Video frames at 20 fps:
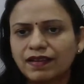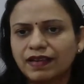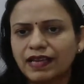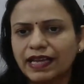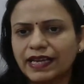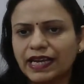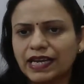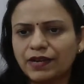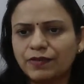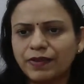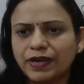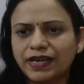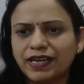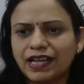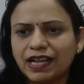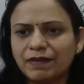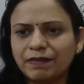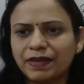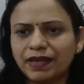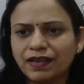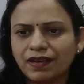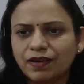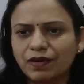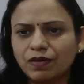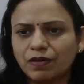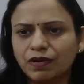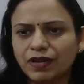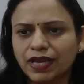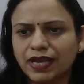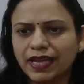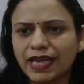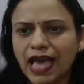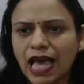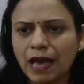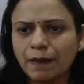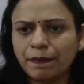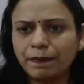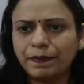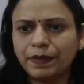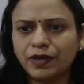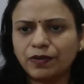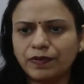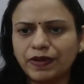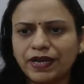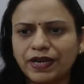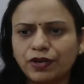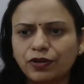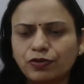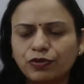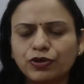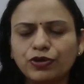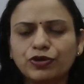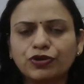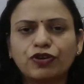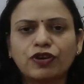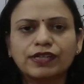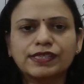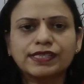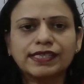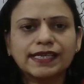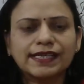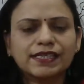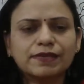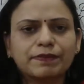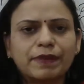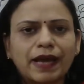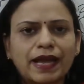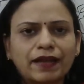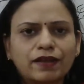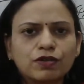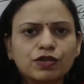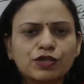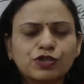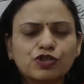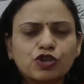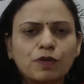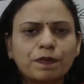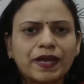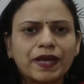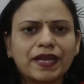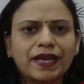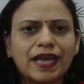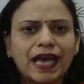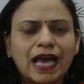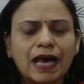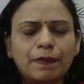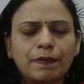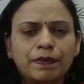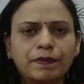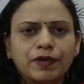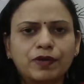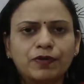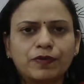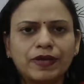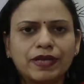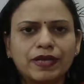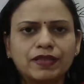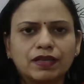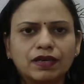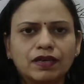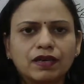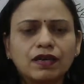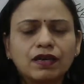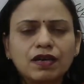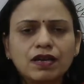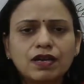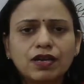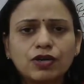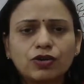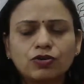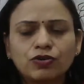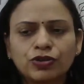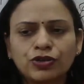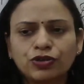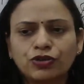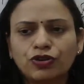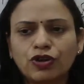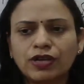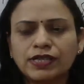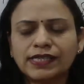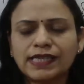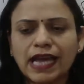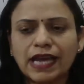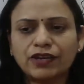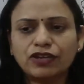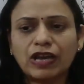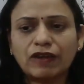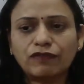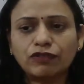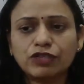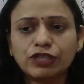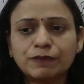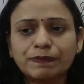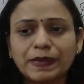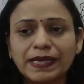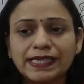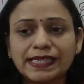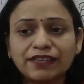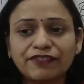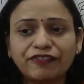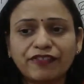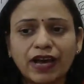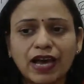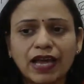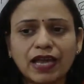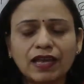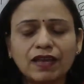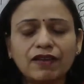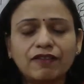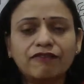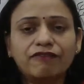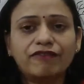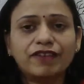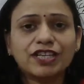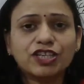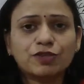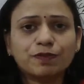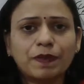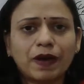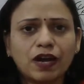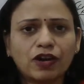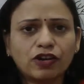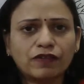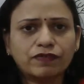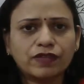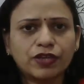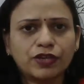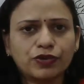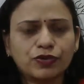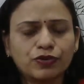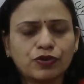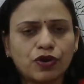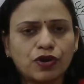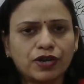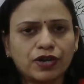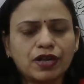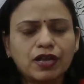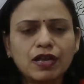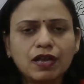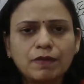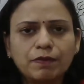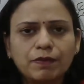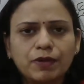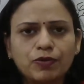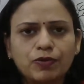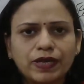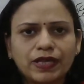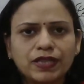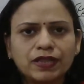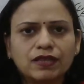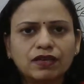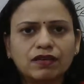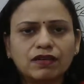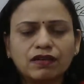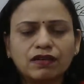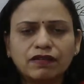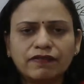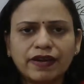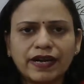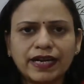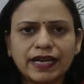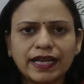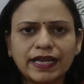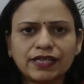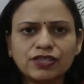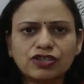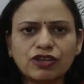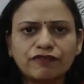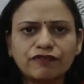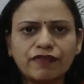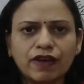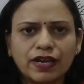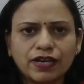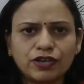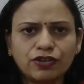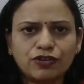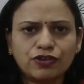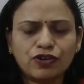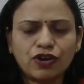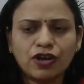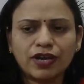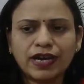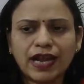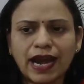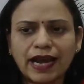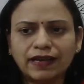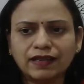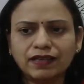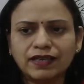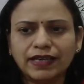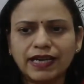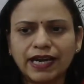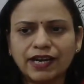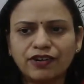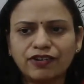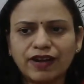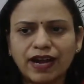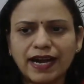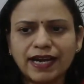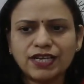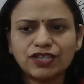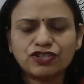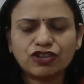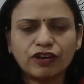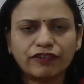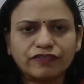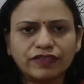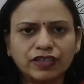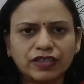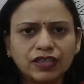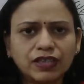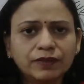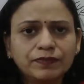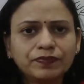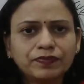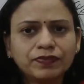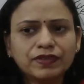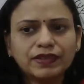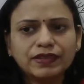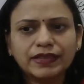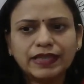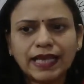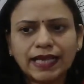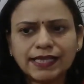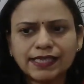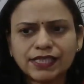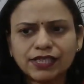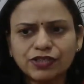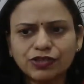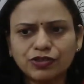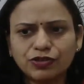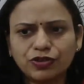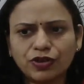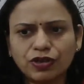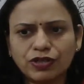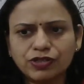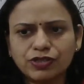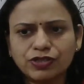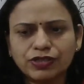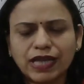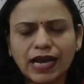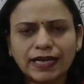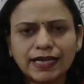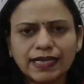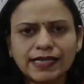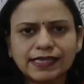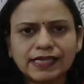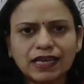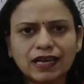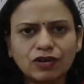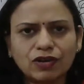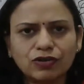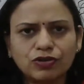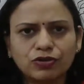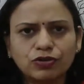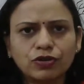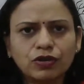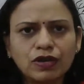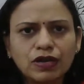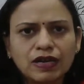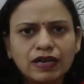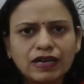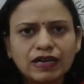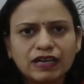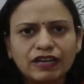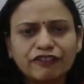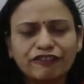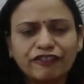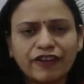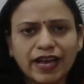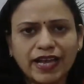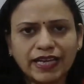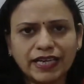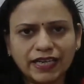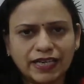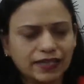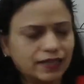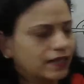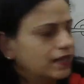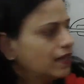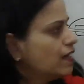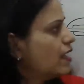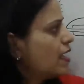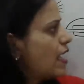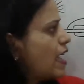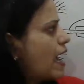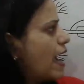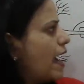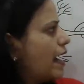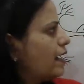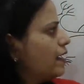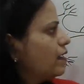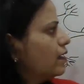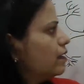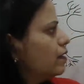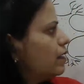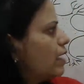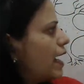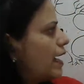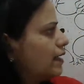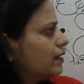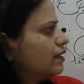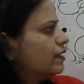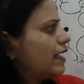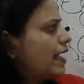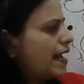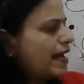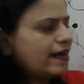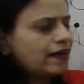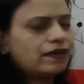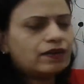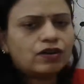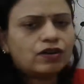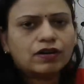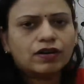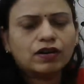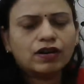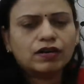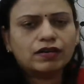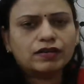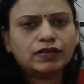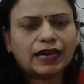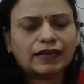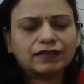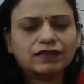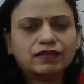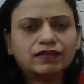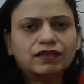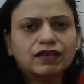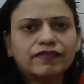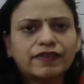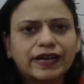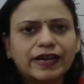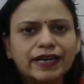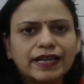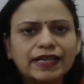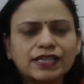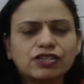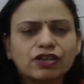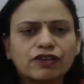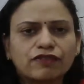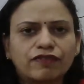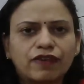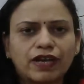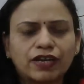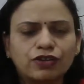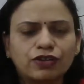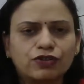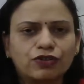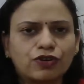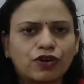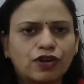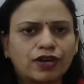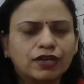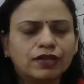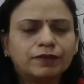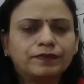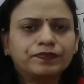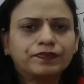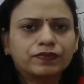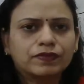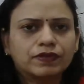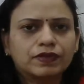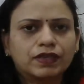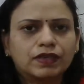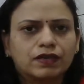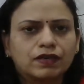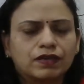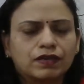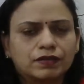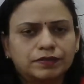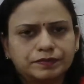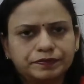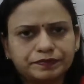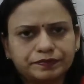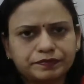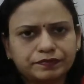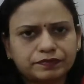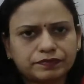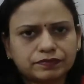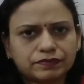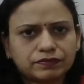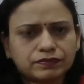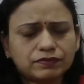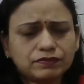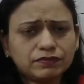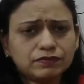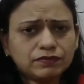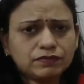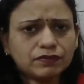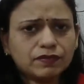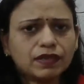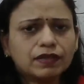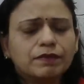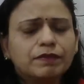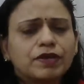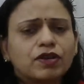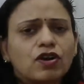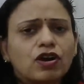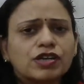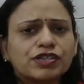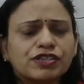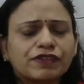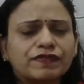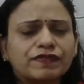Can anyone tell me? Okay, gap between two neurons. It's a microscopic gap between the two neurons, and you have to specify which part of the neuron, between the nerve endings of one neuron and the dendrites of the next neuron. So that is how you define it. And at the end, at the nerve endings of one neuron, the because